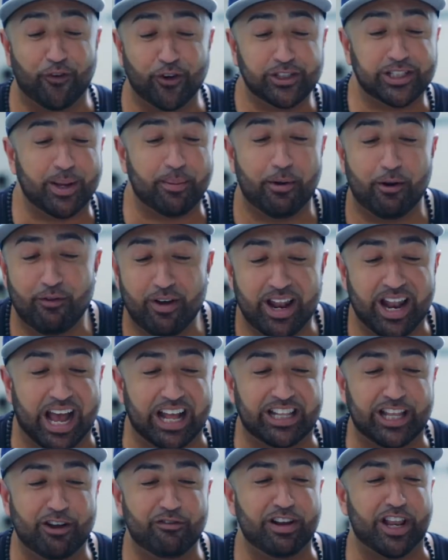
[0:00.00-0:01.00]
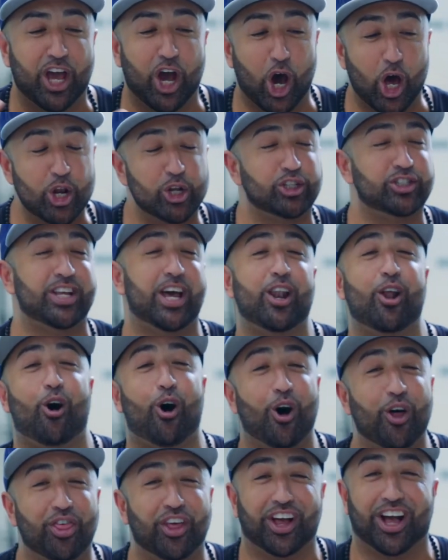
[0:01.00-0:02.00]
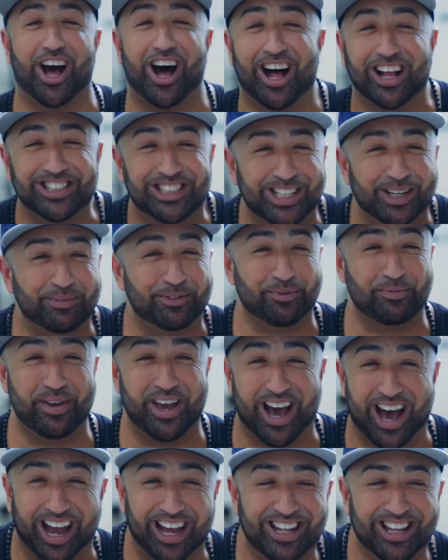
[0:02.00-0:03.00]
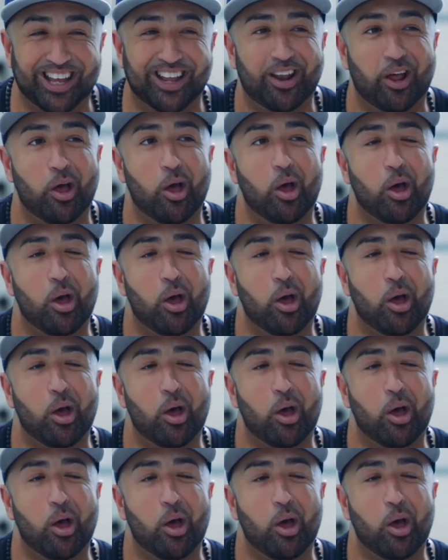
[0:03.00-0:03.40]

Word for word: first time I read it, I didn't really understand all the concepts behind it,